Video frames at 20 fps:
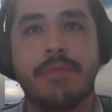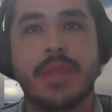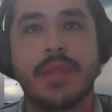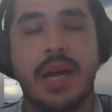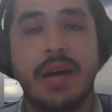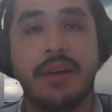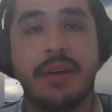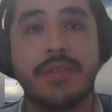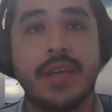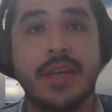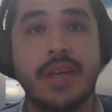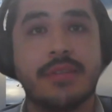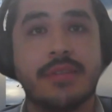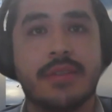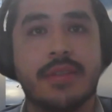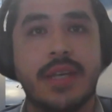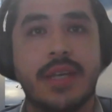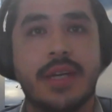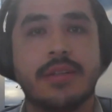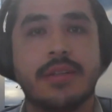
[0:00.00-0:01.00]
Afghans in
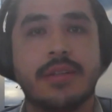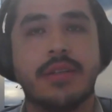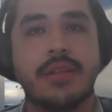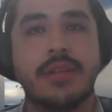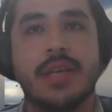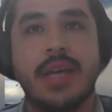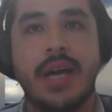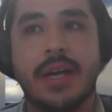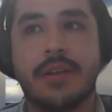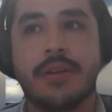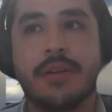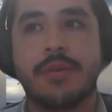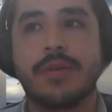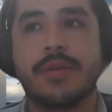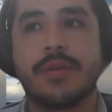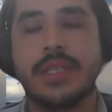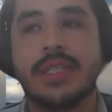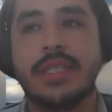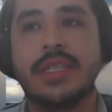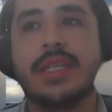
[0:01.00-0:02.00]
that
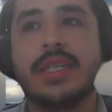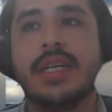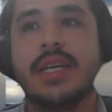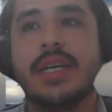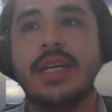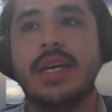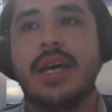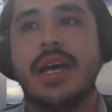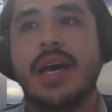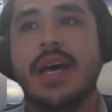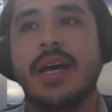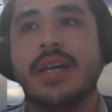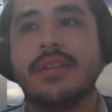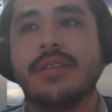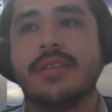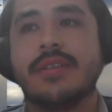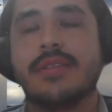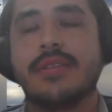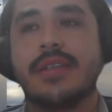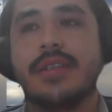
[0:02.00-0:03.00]
category.
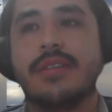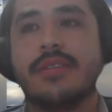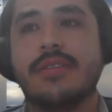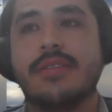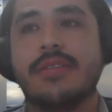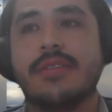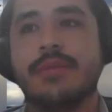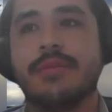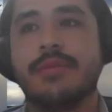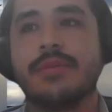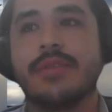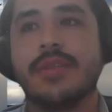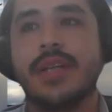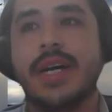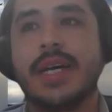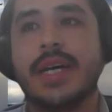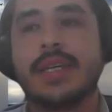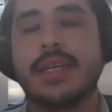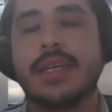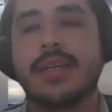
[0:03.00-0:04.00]
And it seems
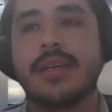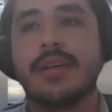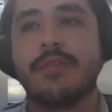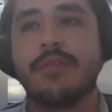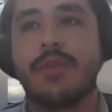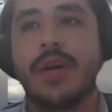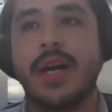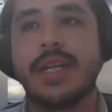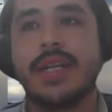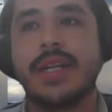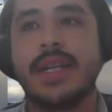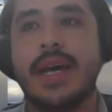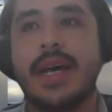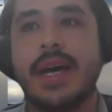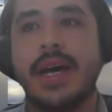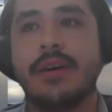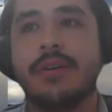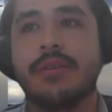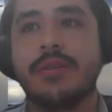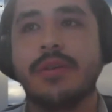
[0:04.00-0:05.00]
like right
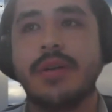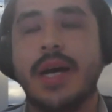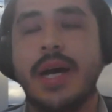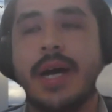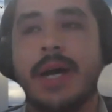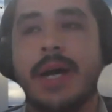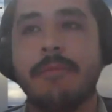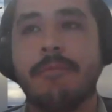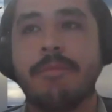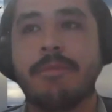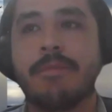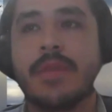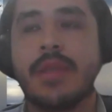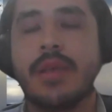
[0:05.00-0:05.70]
now,